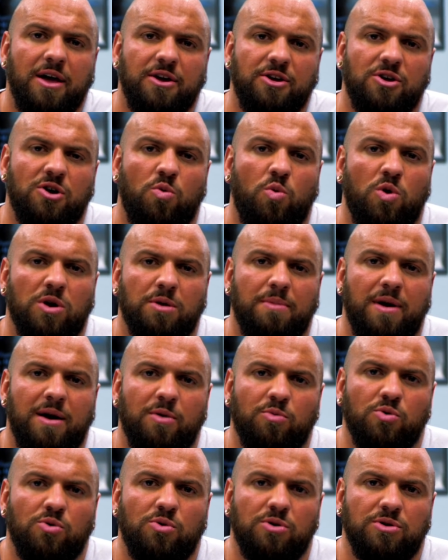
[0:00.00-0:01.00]
One of my
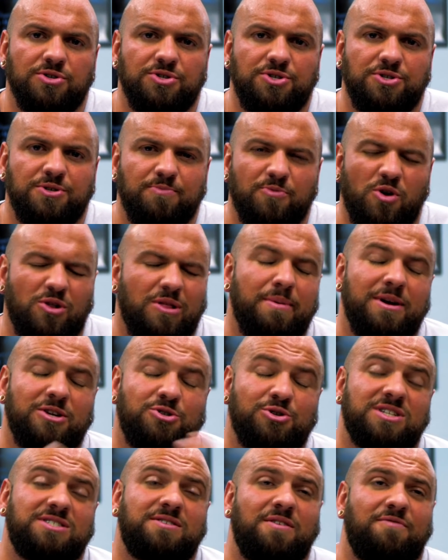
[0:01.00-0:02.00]
rules, let me
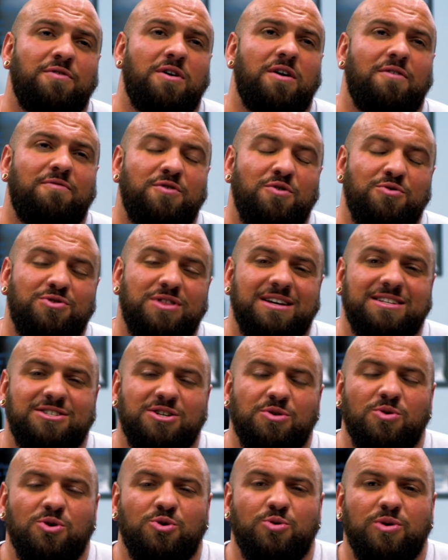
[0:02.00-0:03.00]
address a few things
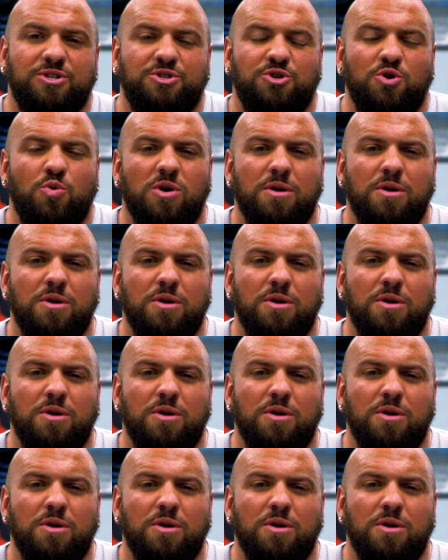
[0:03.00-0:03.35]
here real quick too.